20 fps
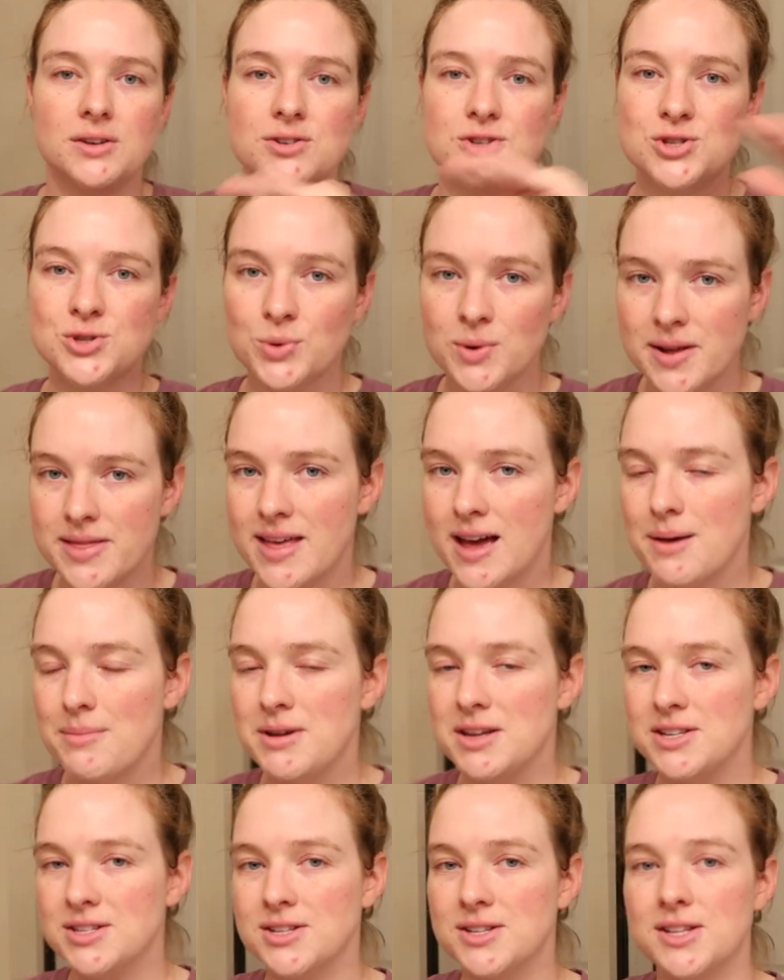sort them
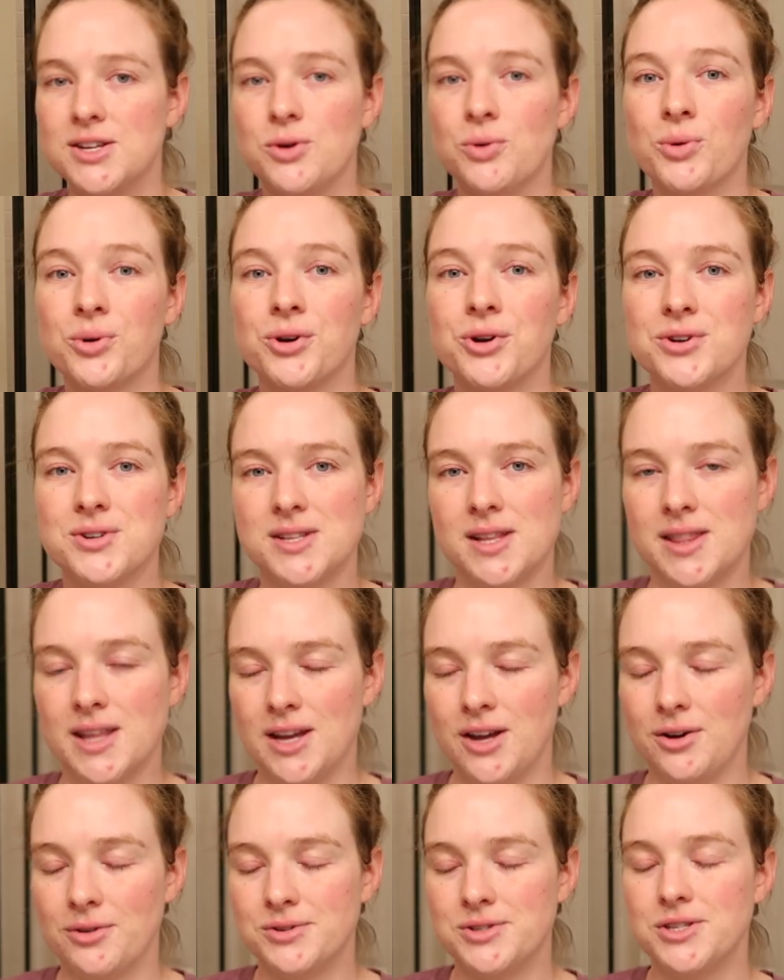into the orders that
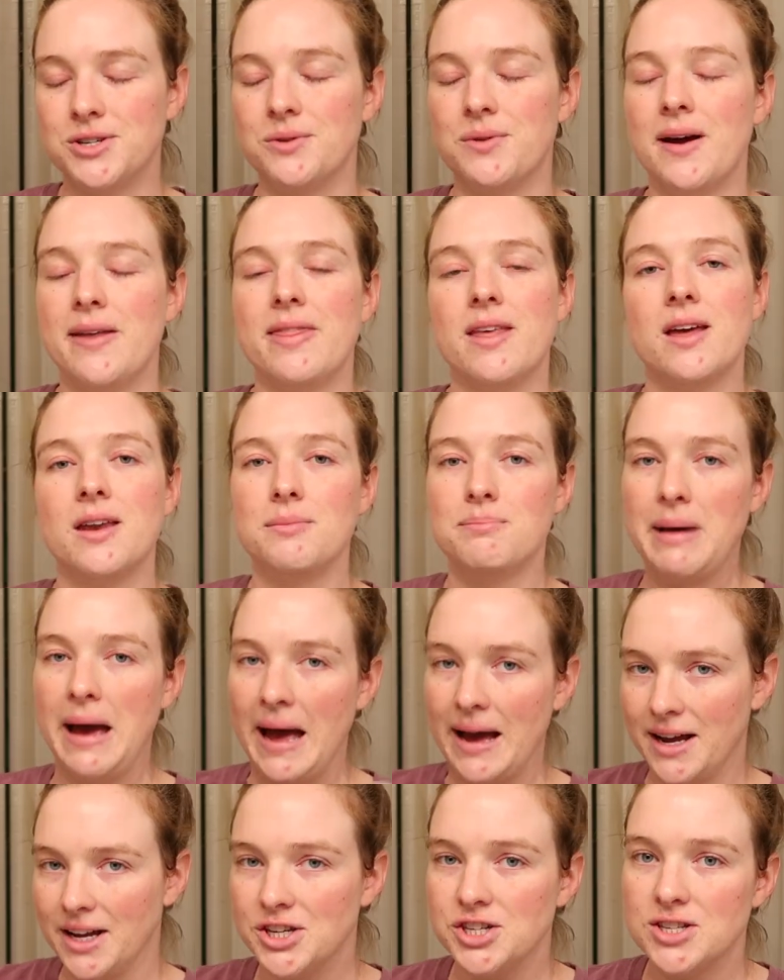they go to, and then
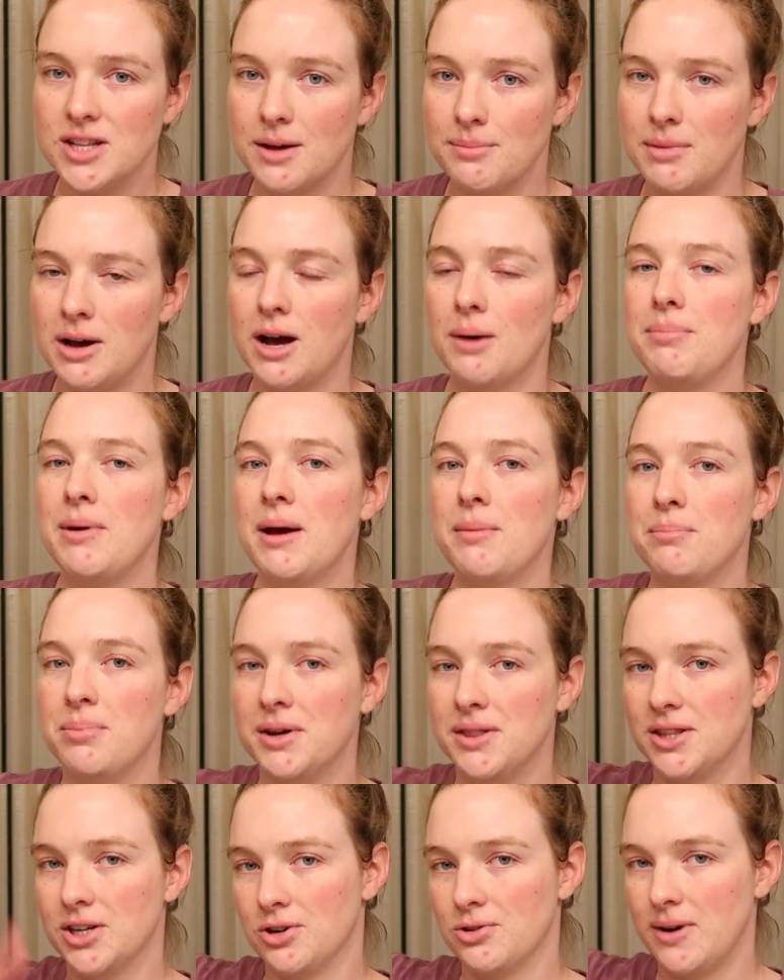package them up and
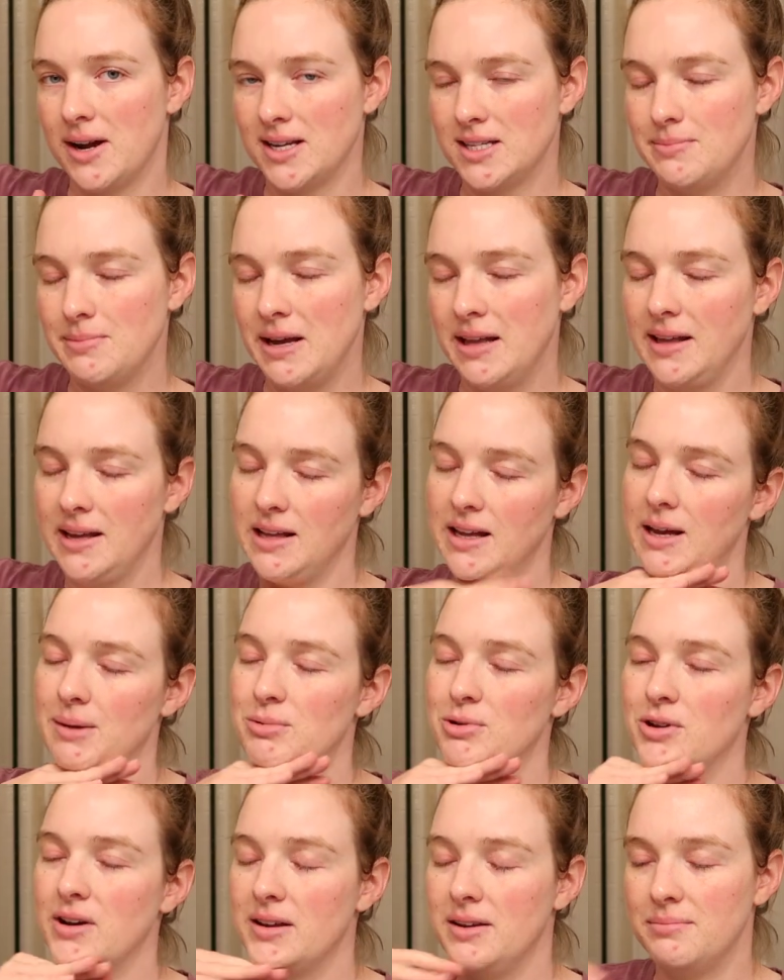put the correct mailing
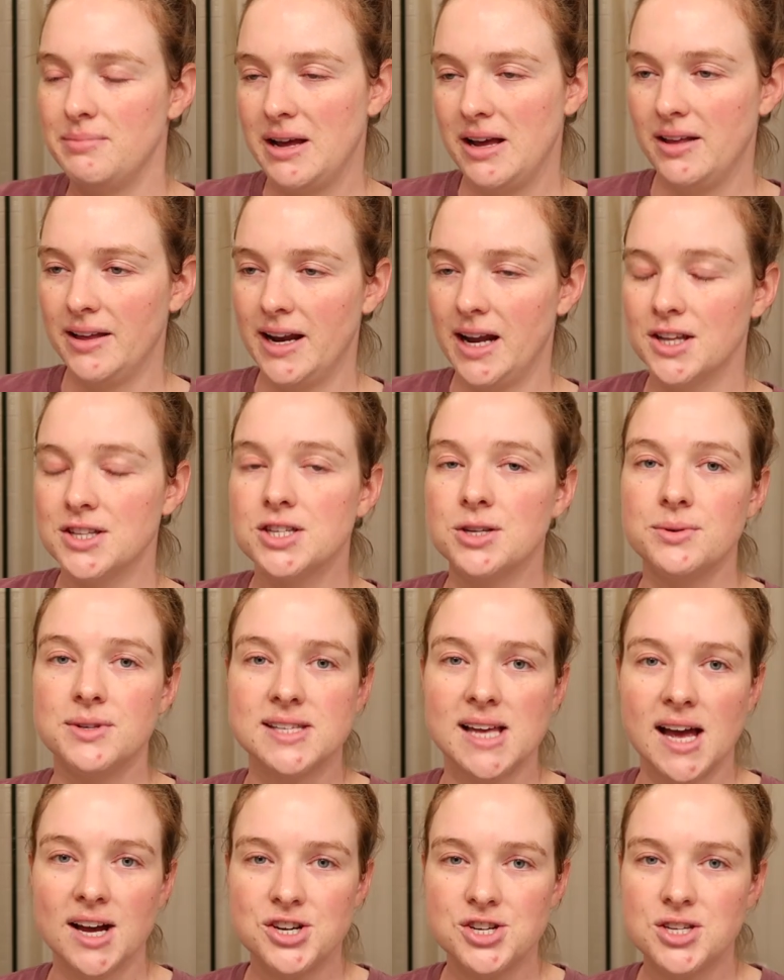label and mail it out. So
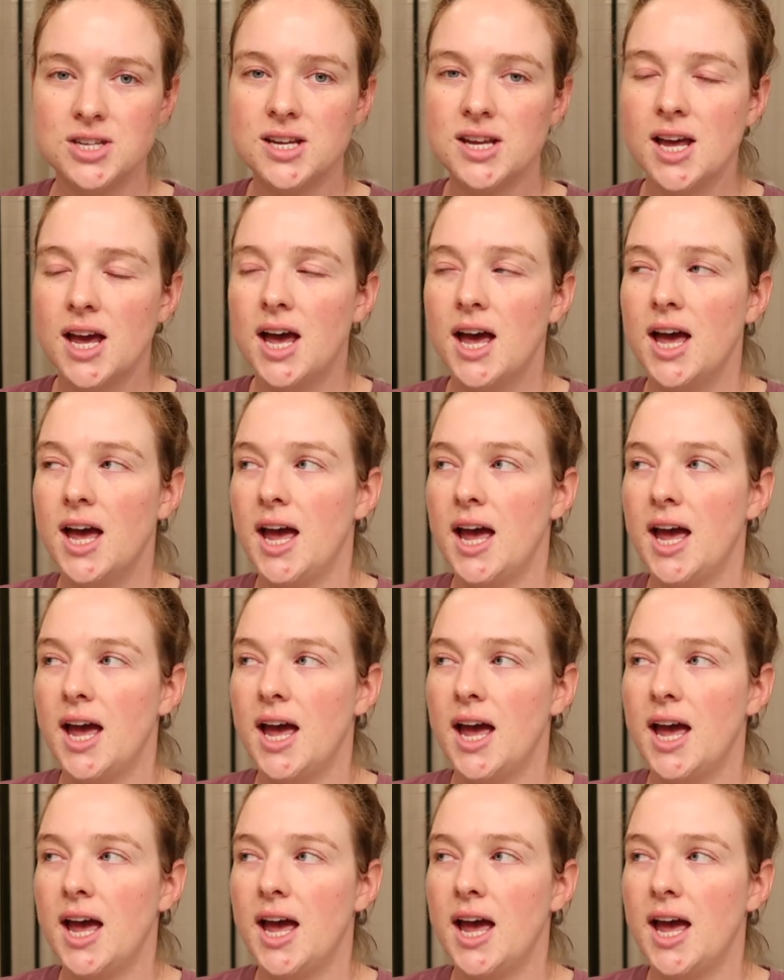it's actually,